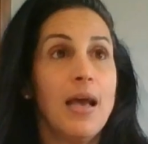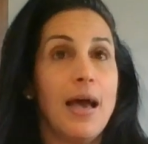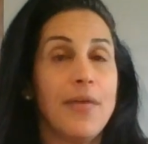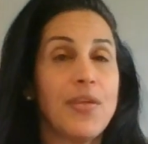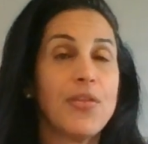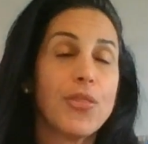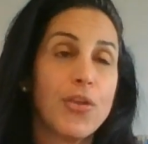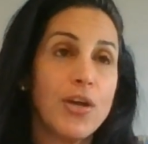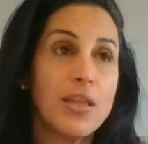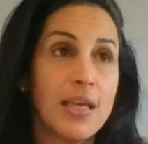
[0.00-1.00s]
And then the
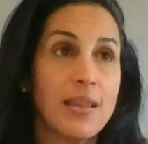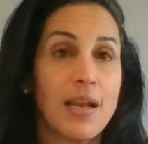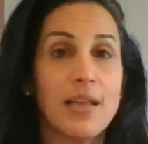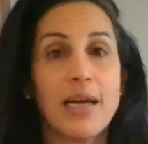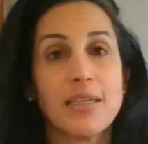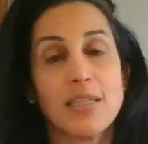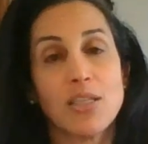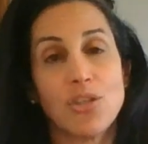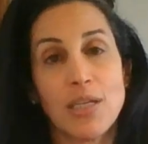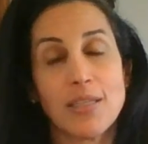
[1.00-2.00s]
third thing that I like to
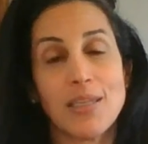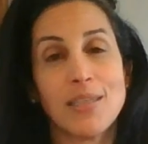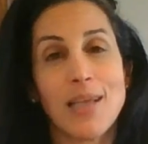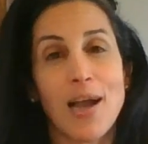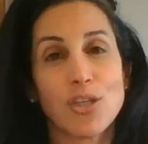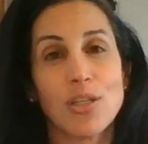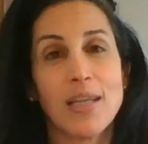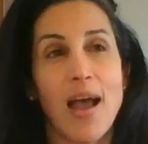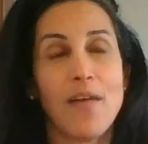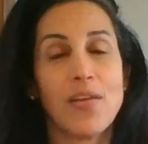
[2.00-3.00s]
suggest is actually
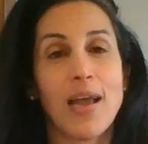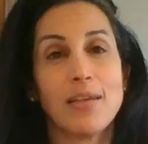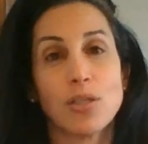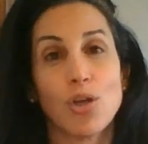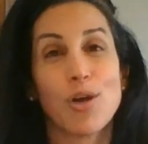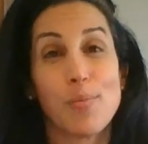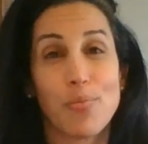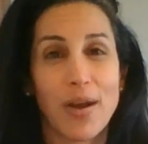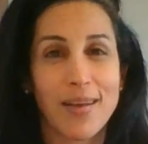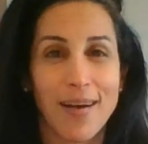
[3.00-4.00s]
having a circuit
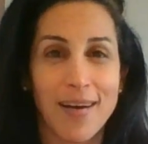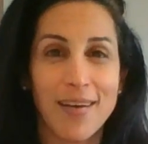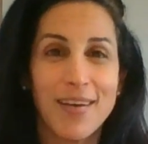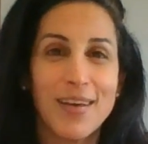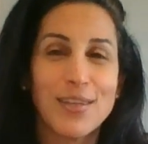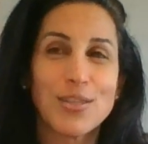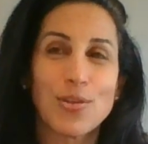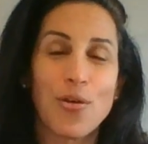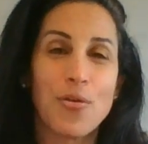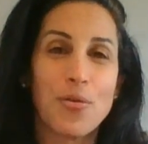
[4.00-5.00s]
breaker.
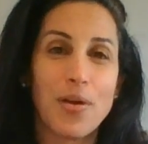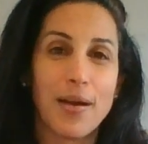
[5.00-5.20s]
So